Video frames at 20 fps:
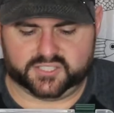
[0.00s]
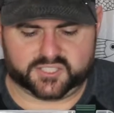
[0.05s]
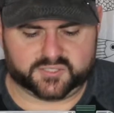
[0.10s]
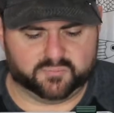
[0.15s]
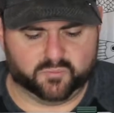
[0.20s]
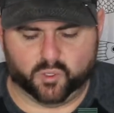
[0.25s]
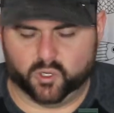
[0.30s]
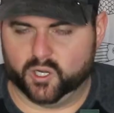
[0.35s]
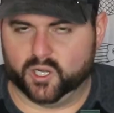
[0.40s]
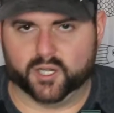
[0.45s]

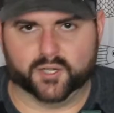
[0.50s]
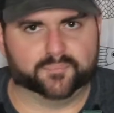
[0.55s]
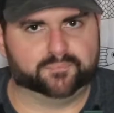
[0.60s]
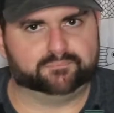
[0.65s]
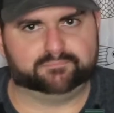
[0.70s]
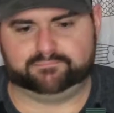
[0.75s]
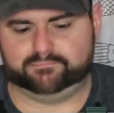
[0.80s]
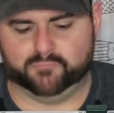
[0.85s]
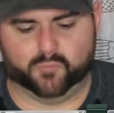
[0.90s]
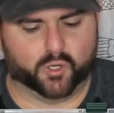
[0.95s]
more
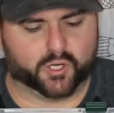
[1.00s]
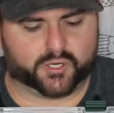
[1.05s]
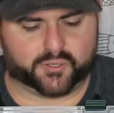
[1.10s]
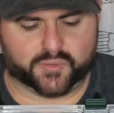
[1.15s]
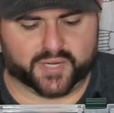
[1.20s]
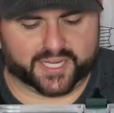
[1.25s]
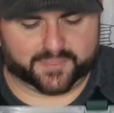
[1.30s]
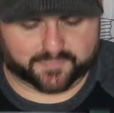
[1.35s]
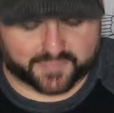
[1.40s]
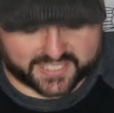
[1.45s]

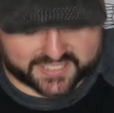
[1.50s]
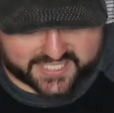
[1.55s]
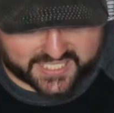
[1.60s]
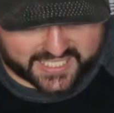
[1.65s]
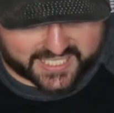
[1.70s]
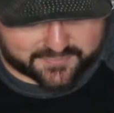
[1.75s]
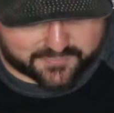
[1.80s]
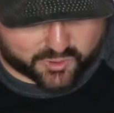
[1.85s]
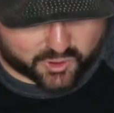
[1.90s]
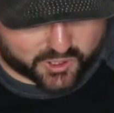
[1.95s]
crankbaits. I
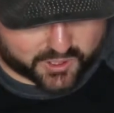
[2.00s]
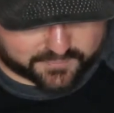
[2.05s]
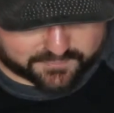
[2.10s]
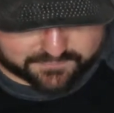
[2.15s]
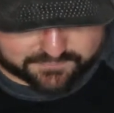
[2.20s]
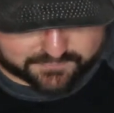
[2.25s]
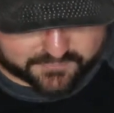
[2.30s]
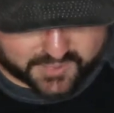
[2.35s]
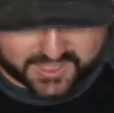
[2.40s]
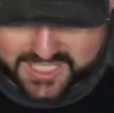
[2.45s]
got
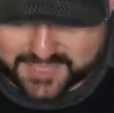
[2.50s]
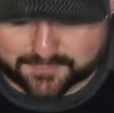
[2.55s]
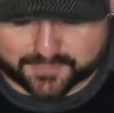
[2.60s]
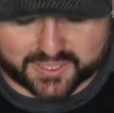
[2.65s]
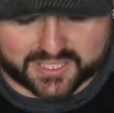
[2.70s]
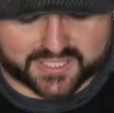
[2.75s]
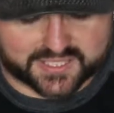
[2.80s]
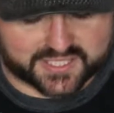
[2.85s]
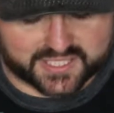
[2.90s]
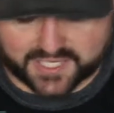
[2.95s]
more
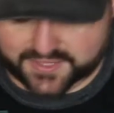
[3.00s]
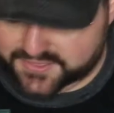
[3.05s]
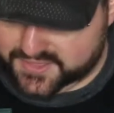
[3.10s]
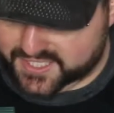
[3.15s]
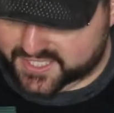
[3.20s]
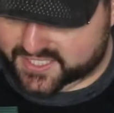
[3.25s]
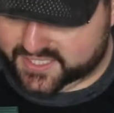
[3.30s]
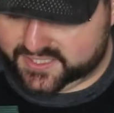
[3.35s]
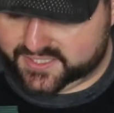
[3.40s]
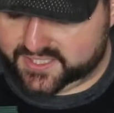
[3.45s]
lipless, I
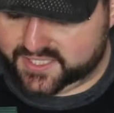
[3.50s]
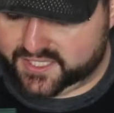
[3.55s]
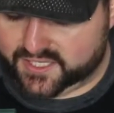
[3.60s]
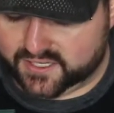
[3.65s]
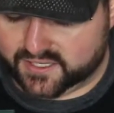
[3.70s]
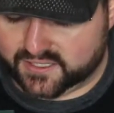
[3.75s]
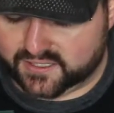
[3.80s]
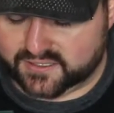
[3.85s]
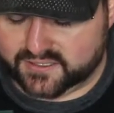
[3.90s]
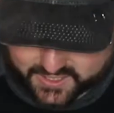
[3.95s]
think, in
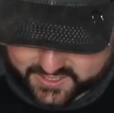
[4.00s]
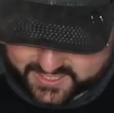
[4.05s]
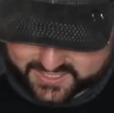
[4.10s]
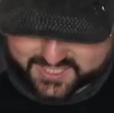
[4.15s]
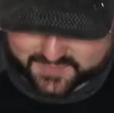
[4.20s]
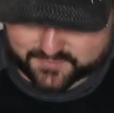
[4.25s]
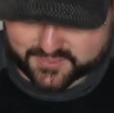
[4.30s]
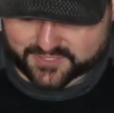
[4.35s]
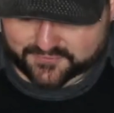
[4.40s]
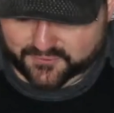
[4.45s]
here. I
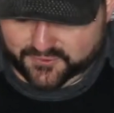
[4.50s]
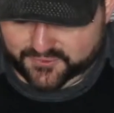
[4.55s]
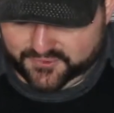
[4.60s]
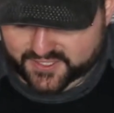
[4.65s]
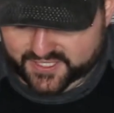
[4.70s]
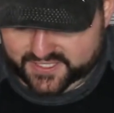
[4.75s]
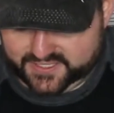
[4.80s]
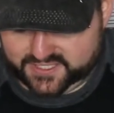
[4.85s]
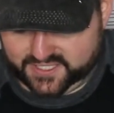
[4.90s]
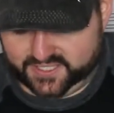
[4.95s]
got some different
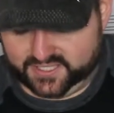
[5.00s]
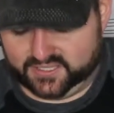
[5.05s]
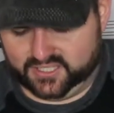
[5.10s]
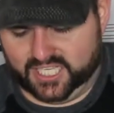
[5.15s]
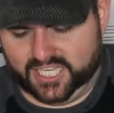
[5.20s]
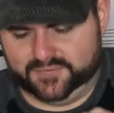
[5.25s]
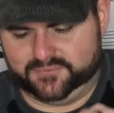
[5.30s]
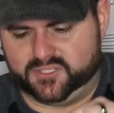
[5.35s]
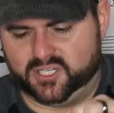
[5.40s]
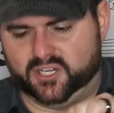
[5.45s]
things. I think
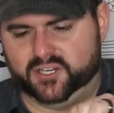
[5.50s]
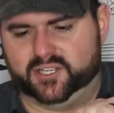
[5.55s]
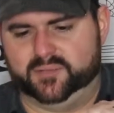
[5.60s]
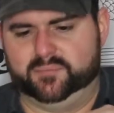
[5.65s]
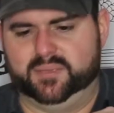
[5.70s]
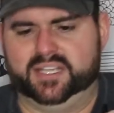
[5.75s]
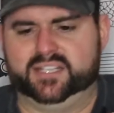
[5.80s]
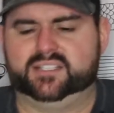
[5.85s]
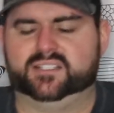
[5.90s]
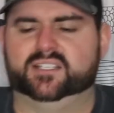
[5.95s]
Live Target
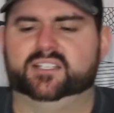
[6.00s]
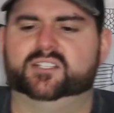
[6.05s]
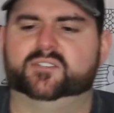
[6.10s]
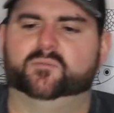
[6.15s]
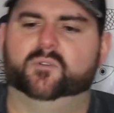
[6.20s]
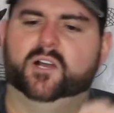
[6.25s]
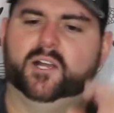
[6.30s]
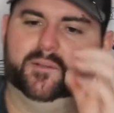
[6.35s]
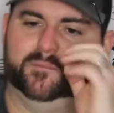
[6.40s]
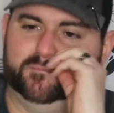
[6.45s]
makes
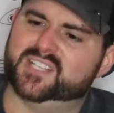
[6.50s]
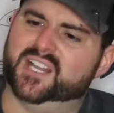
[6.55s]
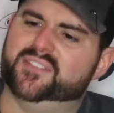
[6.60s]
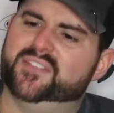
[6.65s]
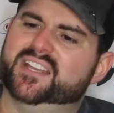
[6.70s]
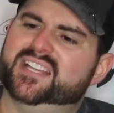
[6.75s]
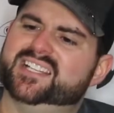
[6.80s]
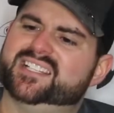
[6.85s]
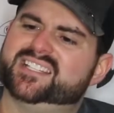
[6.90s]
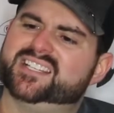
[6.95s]
this one. I
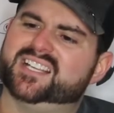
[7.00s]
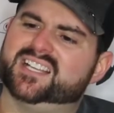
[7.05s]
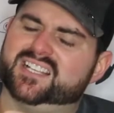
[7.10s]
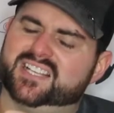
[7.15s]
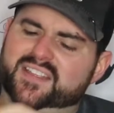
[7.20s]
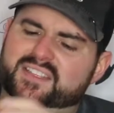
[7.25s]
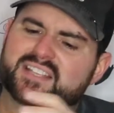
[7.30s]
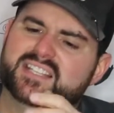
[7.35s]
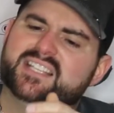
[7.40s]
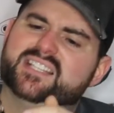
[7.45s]
think this
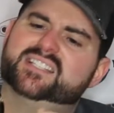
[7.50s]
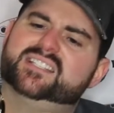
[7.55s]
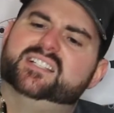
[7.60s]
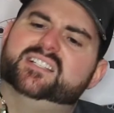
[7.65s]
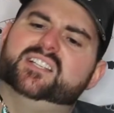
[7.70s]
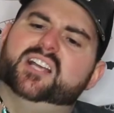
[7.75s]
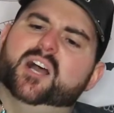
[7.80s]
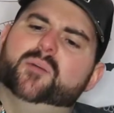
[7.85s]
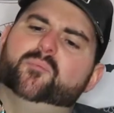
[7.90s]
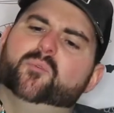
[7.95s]
is
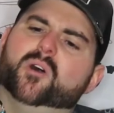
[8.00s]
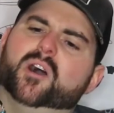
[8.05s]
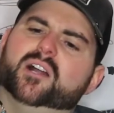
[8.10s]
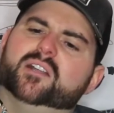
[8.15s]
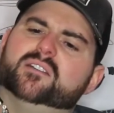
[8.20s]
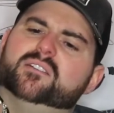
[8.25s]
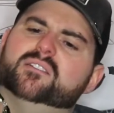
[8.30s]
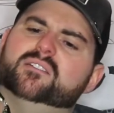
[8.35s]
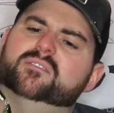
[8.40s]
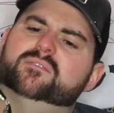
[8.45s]
a top
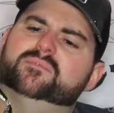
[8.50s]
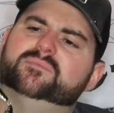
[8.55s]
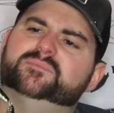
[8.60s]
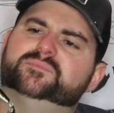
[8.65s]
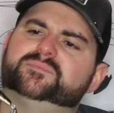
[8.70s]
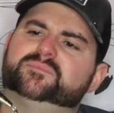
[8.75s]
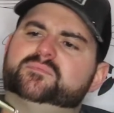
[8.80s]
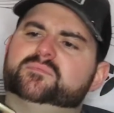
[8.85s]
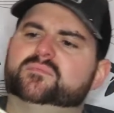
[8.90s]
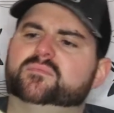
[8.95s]
water.
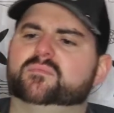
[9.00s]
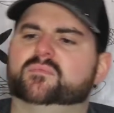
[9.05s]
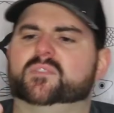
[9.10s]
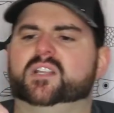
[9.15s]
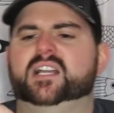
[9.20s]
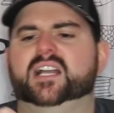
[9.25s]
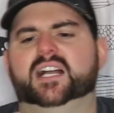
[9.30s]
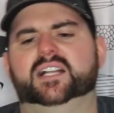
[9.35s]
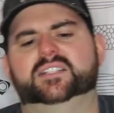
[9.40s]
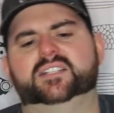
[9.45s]

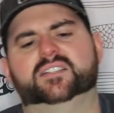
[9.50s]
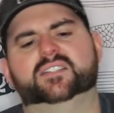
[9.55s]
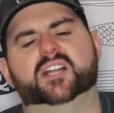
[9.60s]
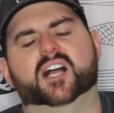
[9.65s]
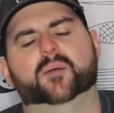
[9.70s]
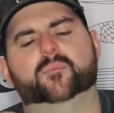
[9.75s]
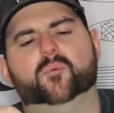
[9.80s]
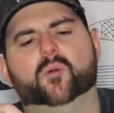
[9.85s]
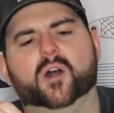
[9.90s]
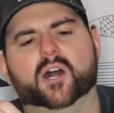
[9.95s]
Yeah, it's a
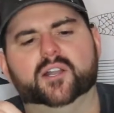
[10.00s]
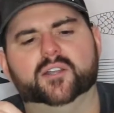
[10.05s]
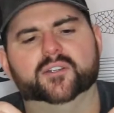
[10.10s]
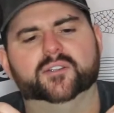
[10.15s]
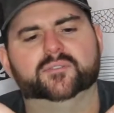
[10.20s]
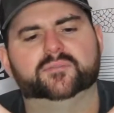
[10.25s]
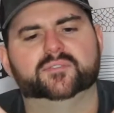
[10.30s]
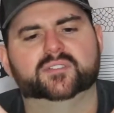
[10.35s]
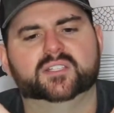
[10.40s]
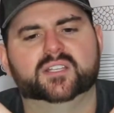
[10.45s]
top
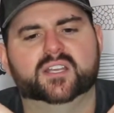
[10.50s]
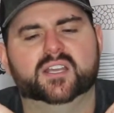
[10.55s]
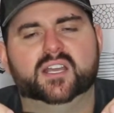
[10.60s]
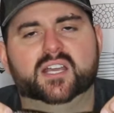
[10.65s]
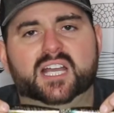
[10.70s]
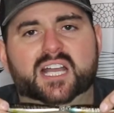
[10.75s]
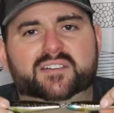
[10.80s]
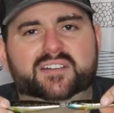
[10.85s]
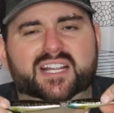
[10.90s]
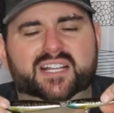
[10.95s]
water.
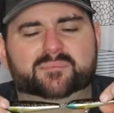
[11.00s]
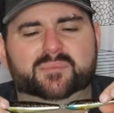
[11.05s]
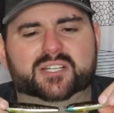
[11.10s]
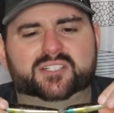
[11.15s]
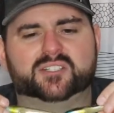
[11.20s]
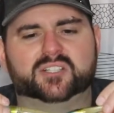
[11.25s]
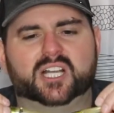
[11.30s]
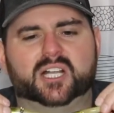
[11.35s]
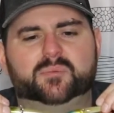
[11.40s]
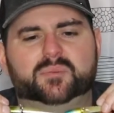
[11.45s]
I haven't had
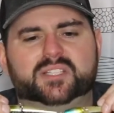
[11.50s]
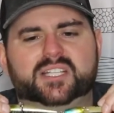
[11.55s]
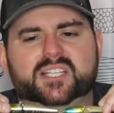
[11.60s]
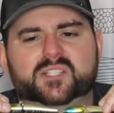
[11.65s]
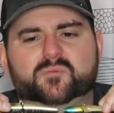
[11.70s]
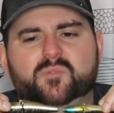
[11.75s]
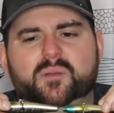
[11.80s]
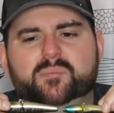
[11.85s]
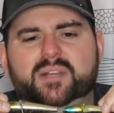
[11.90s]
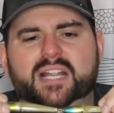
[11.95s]
much luck with
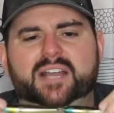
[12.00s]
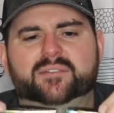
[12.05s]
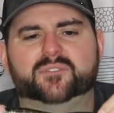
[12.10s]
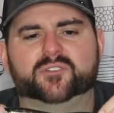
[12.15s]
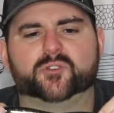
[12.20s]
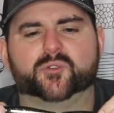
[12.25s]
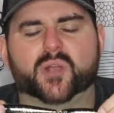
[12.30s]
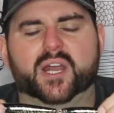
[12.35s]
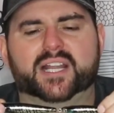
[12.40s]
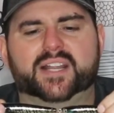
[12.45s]
this one, but I
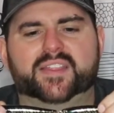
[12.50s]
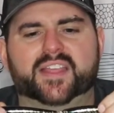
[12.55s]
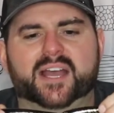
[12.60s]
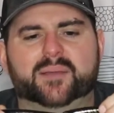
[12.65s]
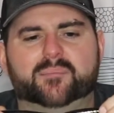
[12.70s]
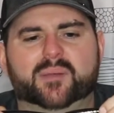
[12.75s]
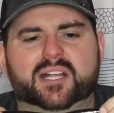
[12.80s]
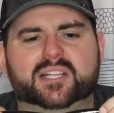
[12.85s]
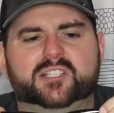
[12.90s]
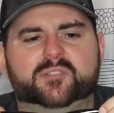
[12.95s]
haven't tried it
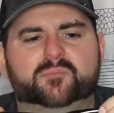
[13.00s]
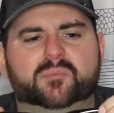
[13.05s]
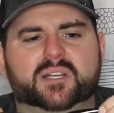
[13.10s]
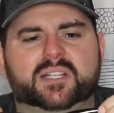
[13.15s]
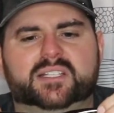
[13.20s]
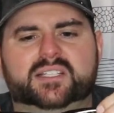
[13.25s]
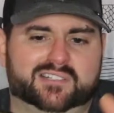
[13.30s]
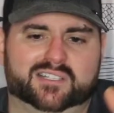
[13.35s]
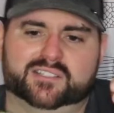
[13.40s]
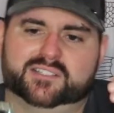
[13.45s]
that much.
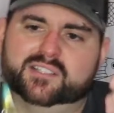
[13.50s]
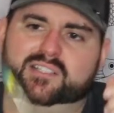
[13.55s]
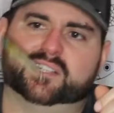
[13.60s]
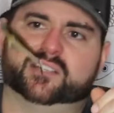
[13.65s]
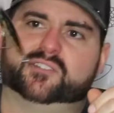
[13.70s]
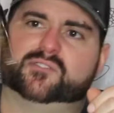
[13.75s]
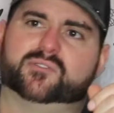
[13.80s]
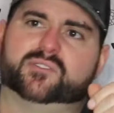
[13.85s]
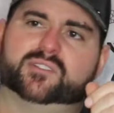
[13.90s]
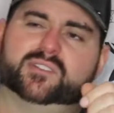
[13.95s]
But it's an
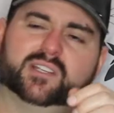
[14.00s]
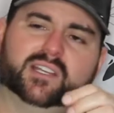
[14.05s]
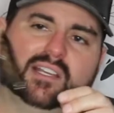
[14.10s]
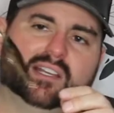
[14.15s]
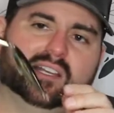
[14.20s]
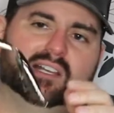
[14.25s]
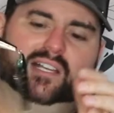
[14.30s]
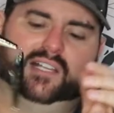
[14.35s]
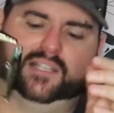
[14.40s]
interesting